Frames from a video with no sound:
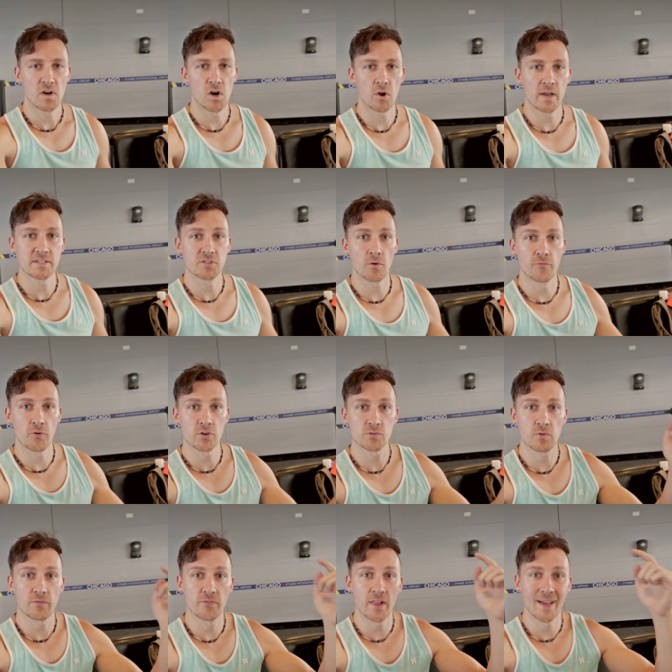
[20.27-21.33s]
Okay, so first
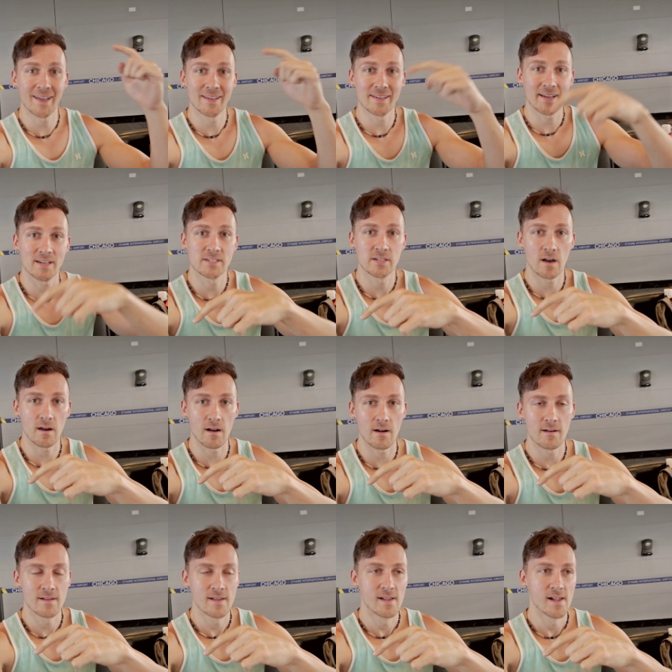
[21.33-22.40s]
we're flying into
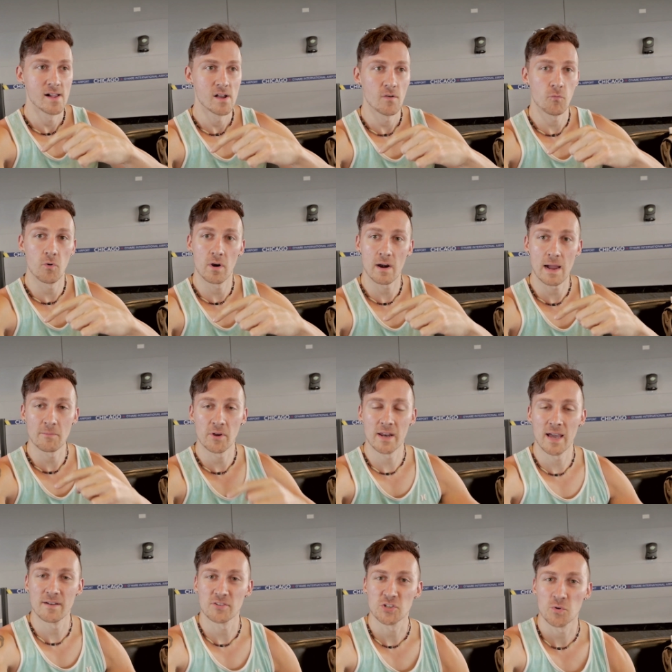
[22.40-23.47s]
Qatar where I'm gonna
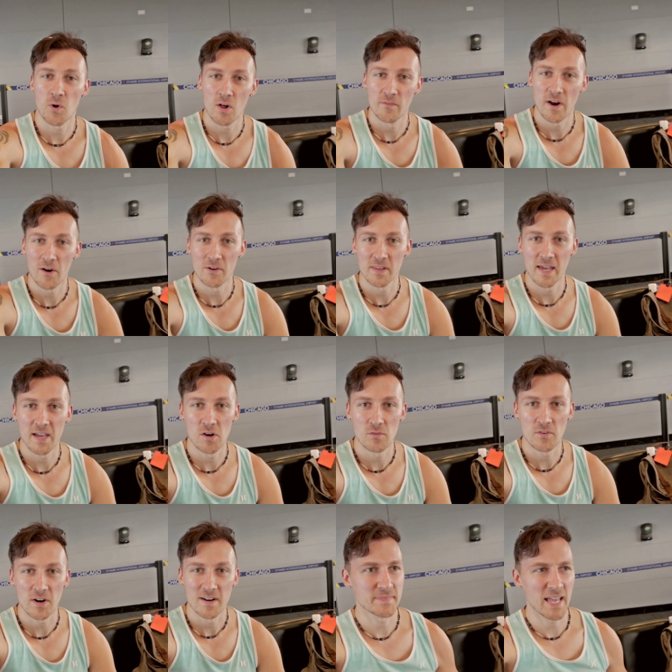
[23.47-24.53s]
have a 12 hour
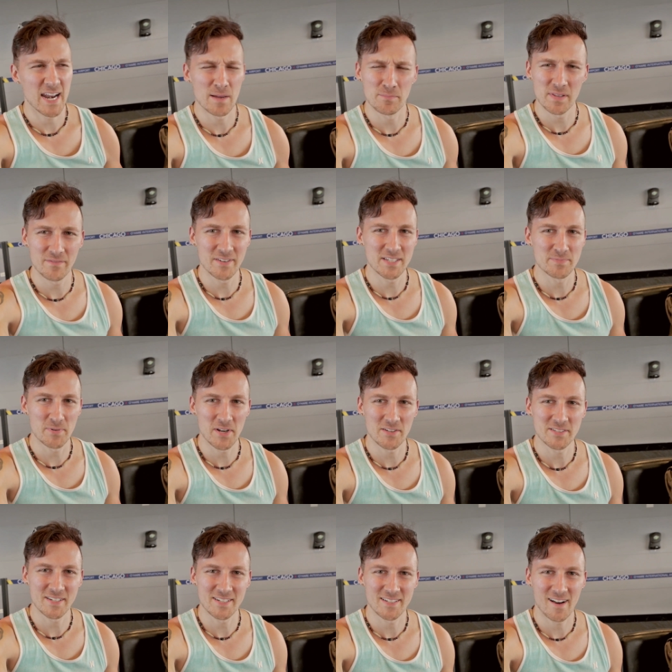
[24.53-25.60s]
layover. And I believe it is
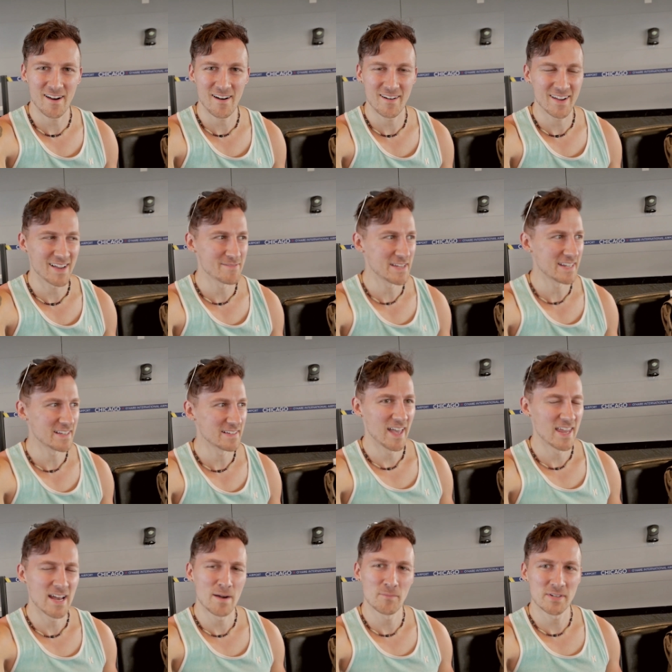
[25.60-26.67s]
pronounced Qatar, I mean,
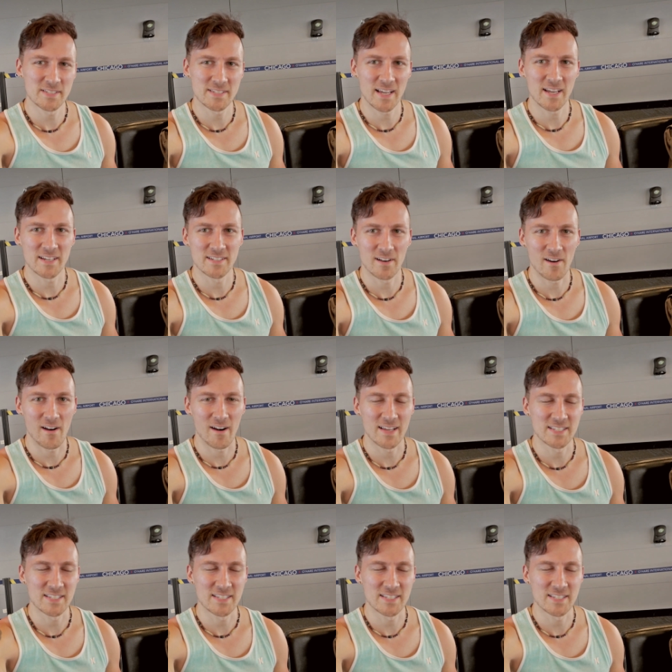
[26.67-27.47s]
and I'm gonna say Qatar.